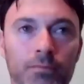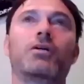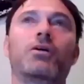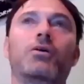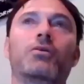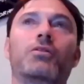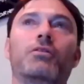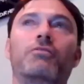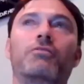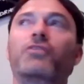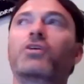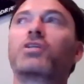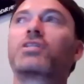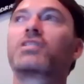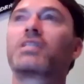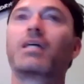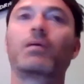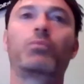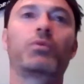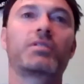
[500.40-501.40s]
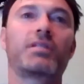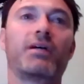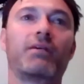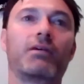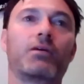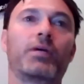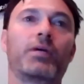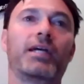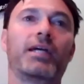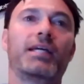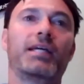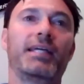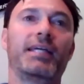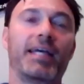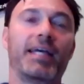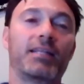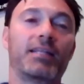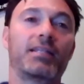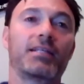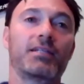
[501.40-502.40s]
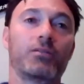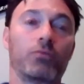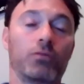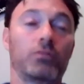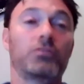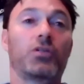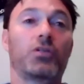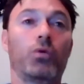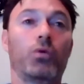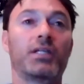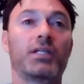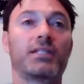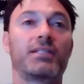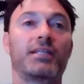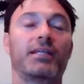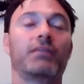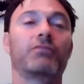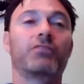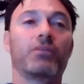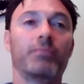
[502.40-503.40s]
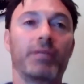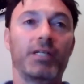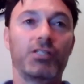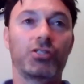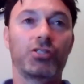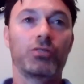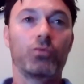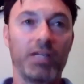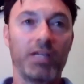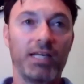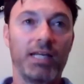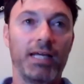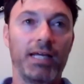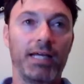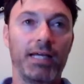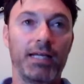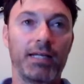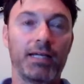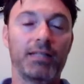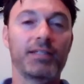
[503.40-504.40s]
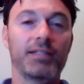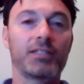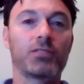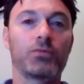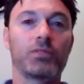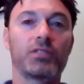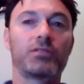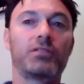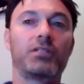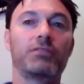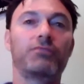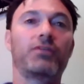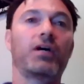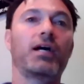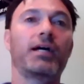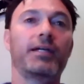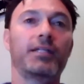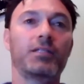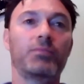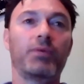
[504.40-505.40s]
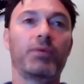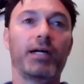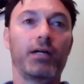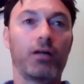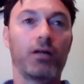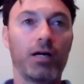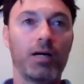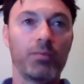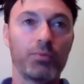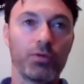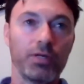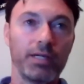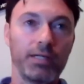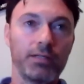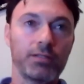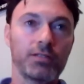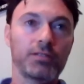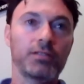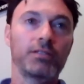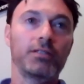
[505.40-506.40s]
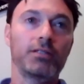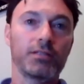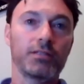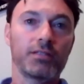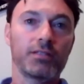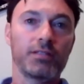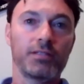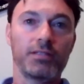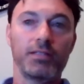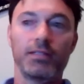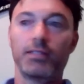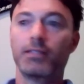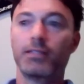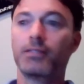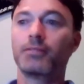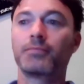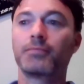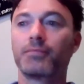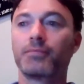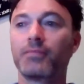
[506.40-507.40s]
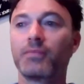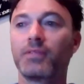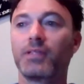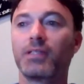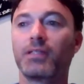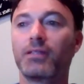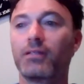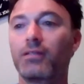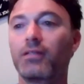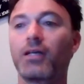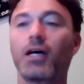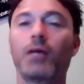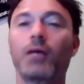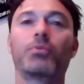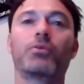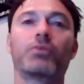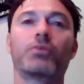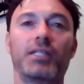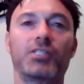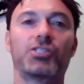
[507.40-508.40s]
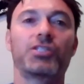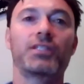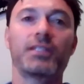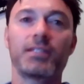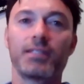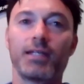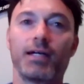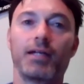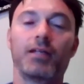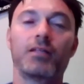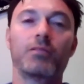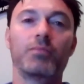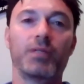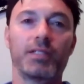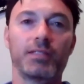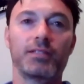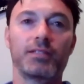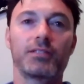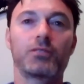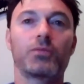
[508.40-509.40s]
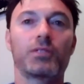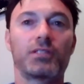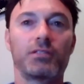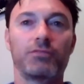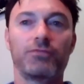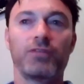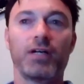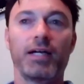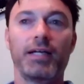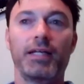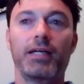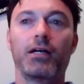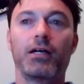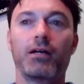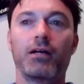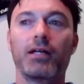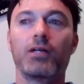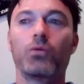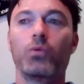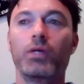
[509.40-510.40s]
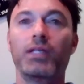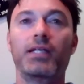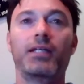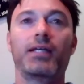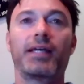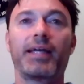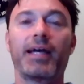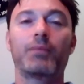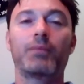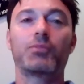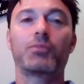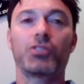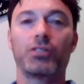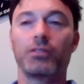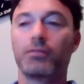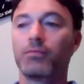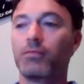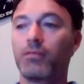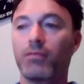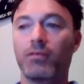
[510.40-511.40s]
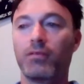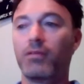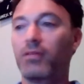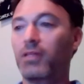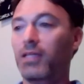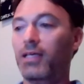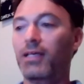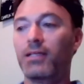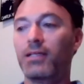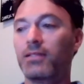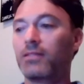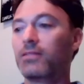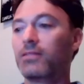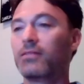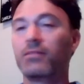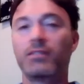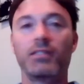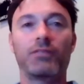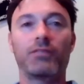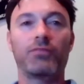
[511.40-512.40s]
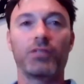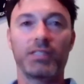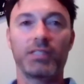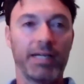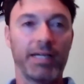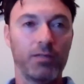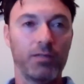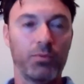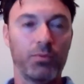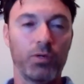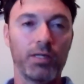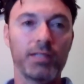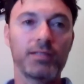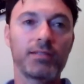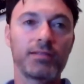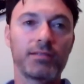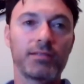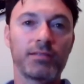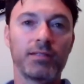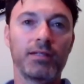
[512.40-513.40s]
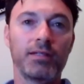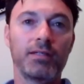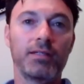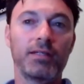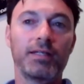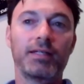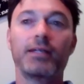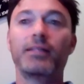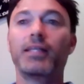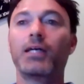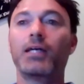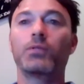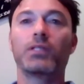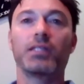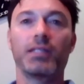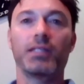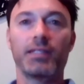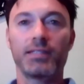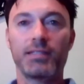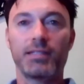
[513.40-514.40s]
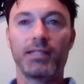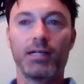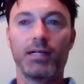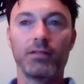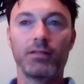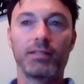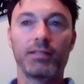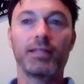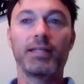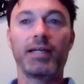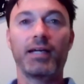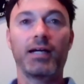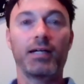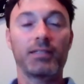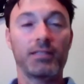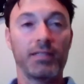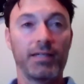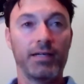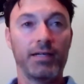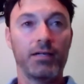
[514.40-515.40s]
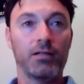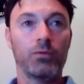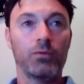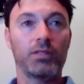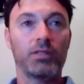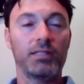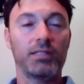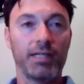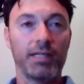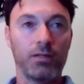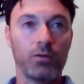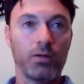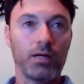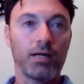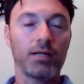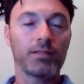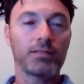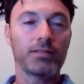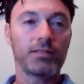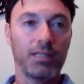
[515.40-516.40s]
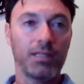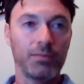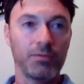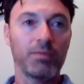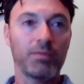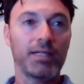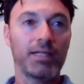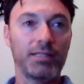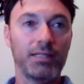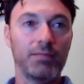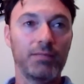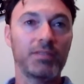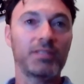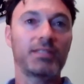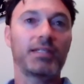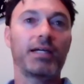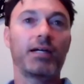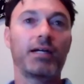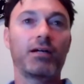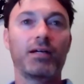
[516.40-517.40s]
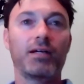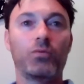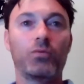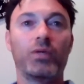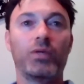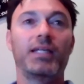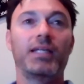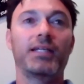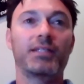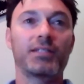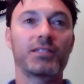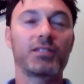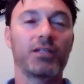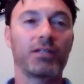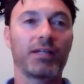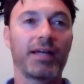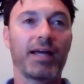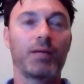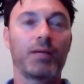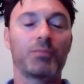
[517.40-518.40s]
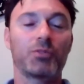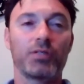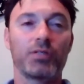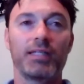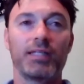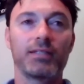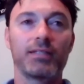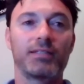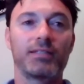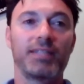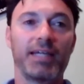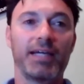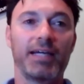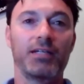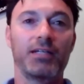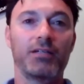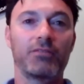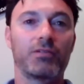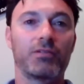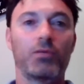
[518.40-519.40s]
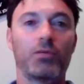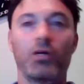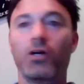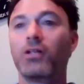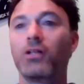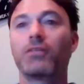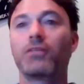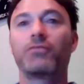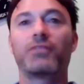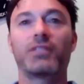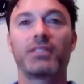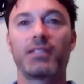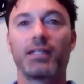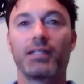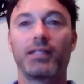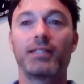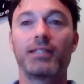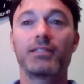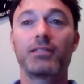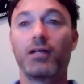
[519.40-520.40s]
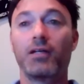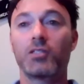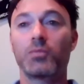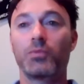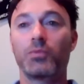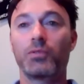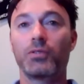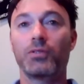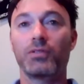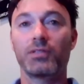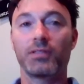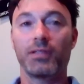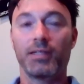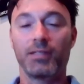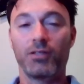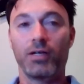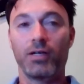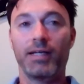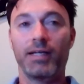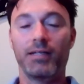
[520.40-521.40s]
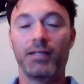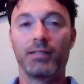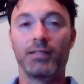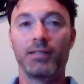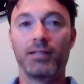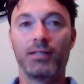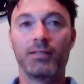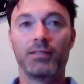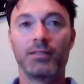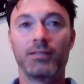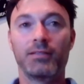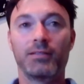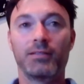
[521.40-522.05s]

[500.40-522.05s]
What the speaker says: so the first step was how are we going to get so what is the information we need? And this was defined by our operators. This is the operations side of the business, was defining, all right, we need to capture these different data points. And they would list it out. Then they got together with the data warehouse team and my team to say, all right, we need to start capturing this data from all our facilities and hospitals. And granted,